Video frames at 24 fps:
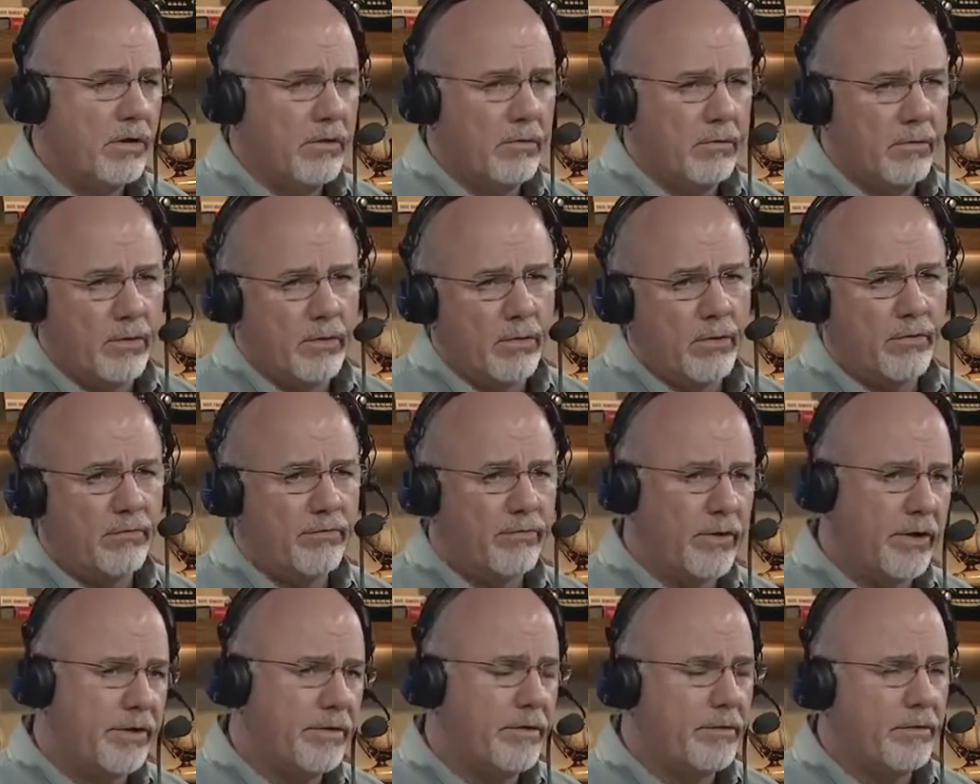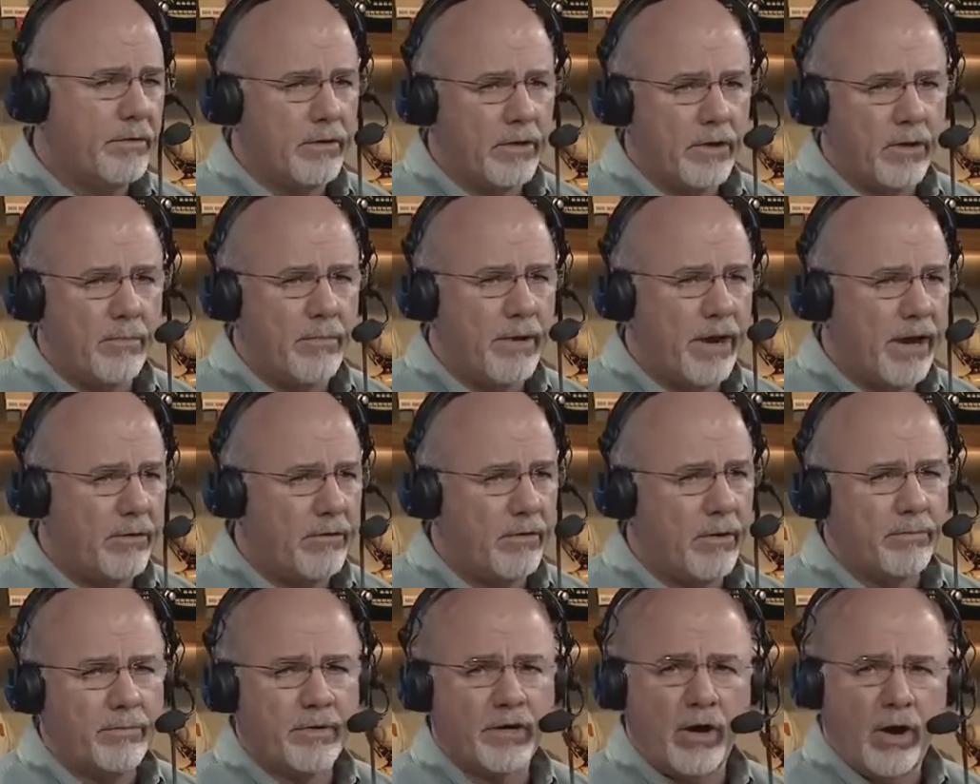Well, we're afraid they're going to go
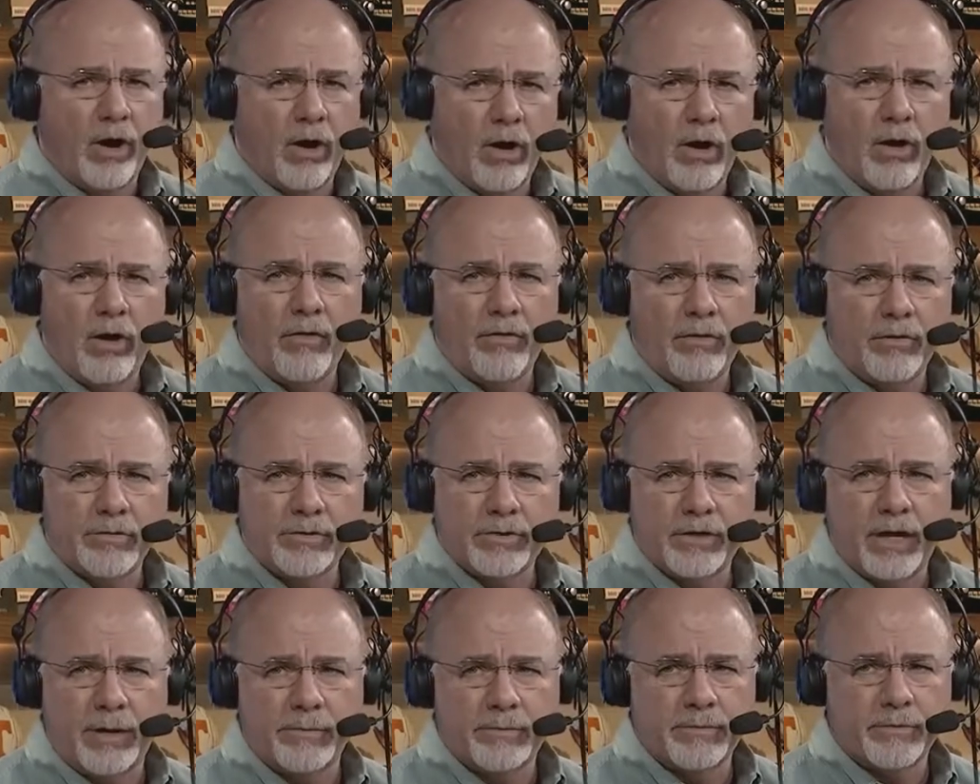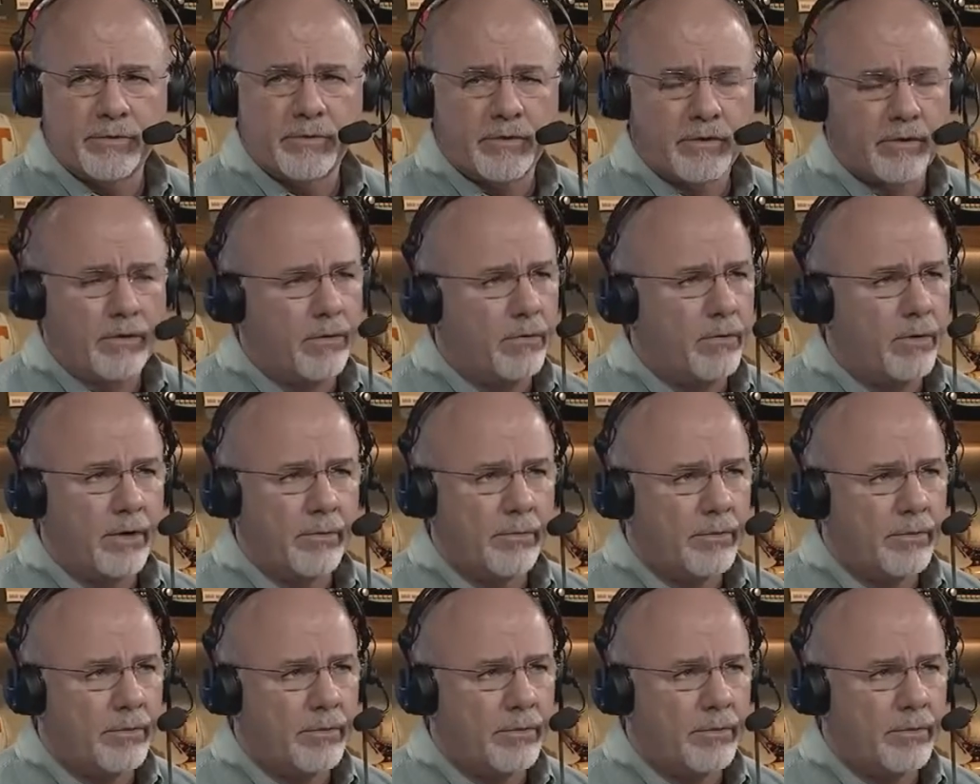bankrupt, and all those jobs are going to go away.